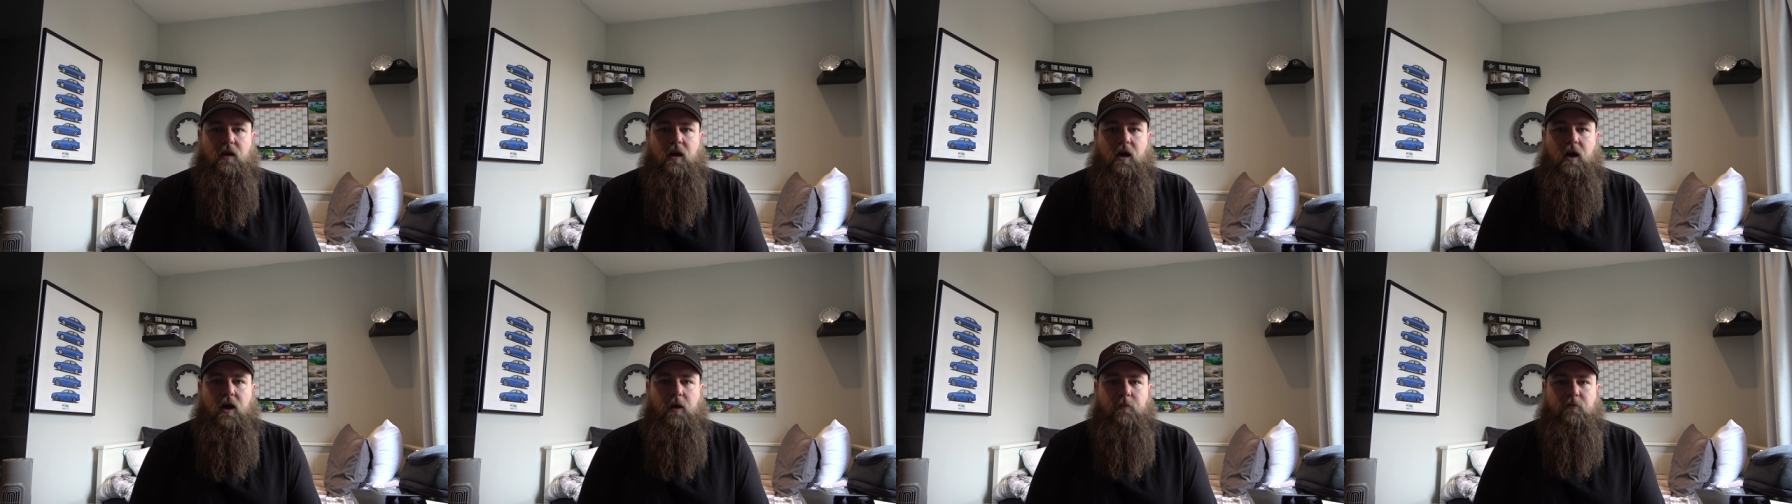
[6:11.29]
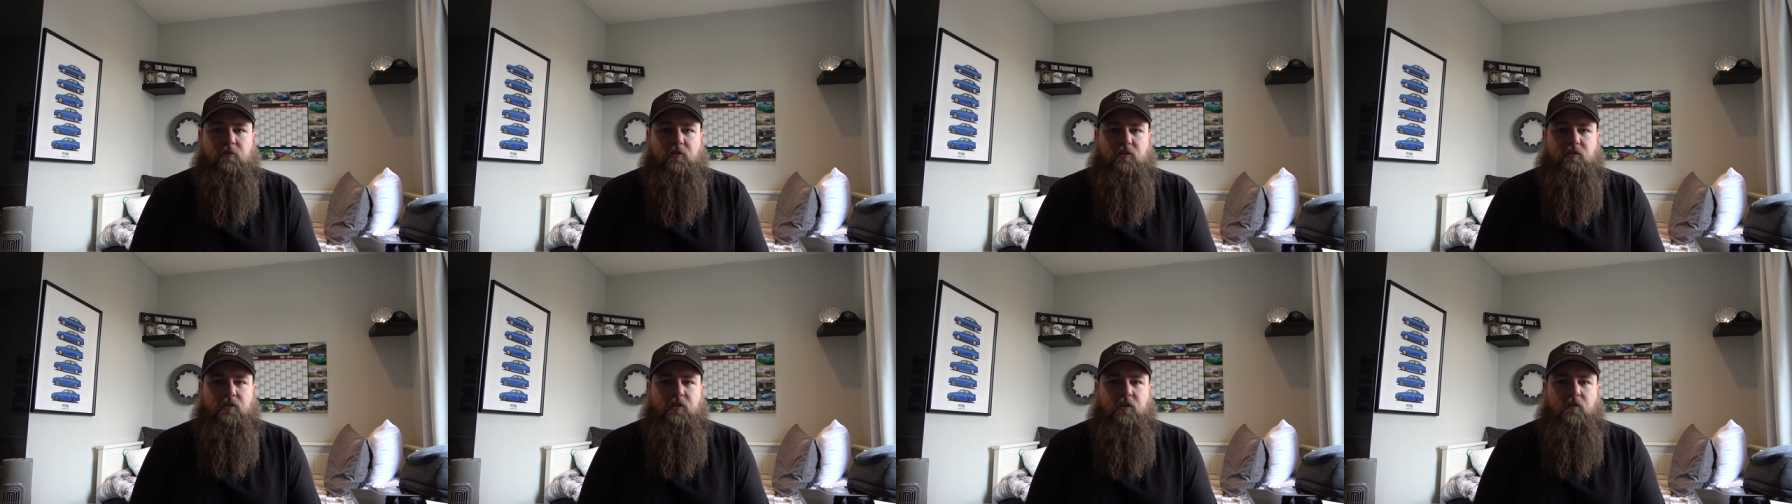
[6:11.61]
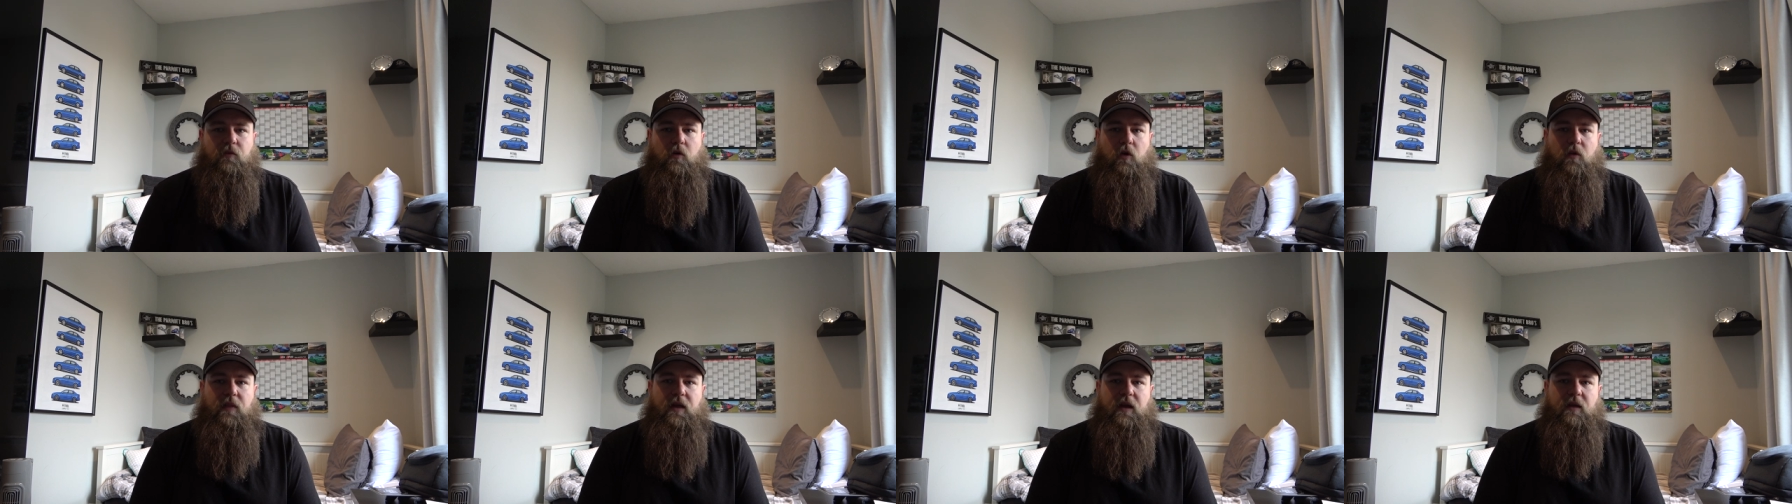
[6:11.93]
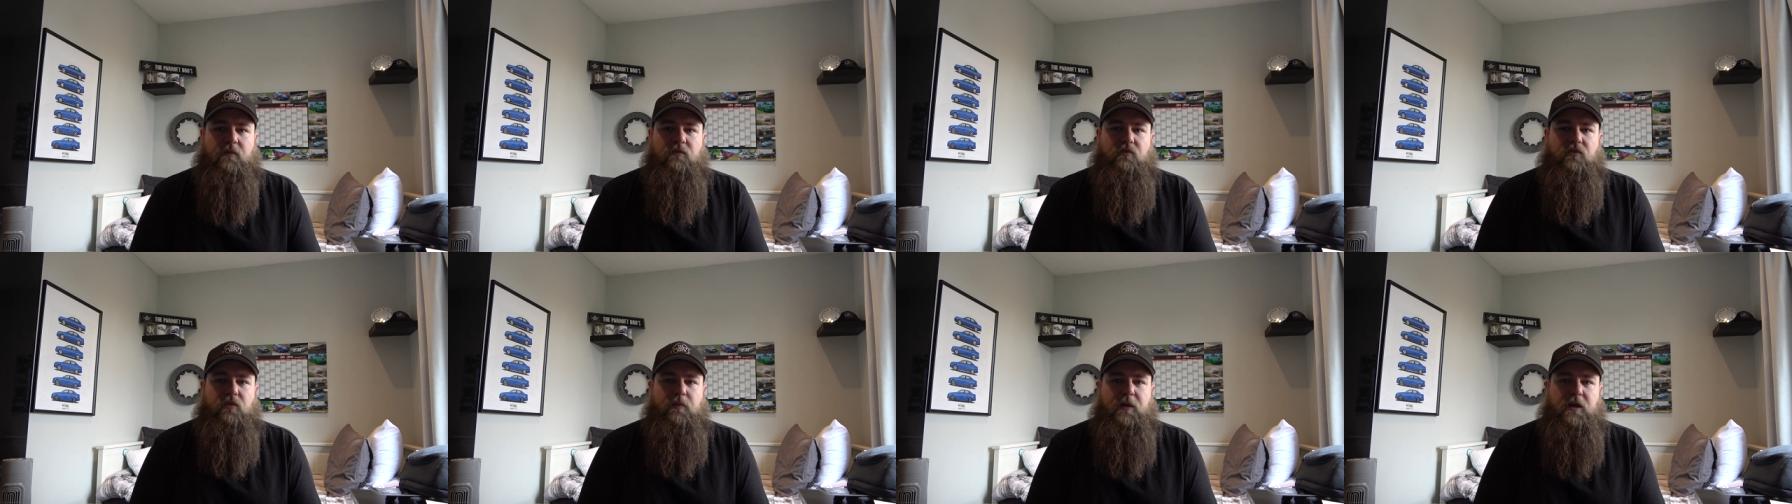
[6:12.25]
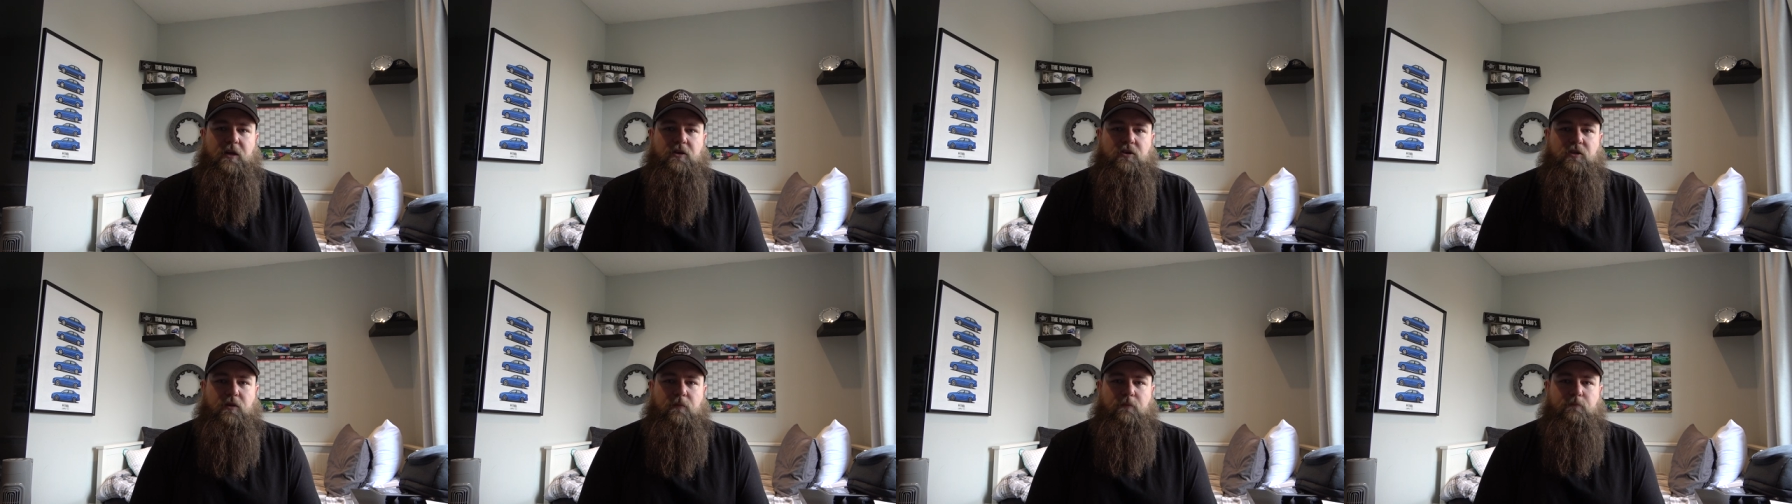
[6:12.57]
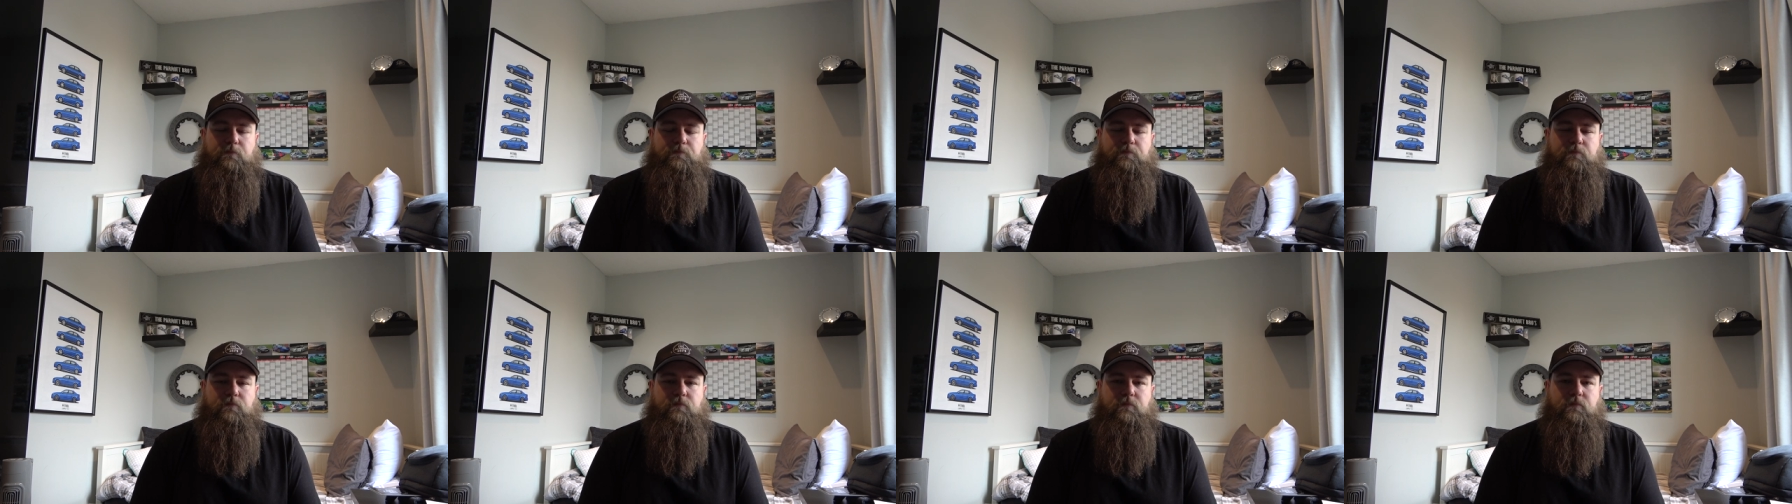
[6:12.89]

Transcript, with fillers: um, just so you've got that information.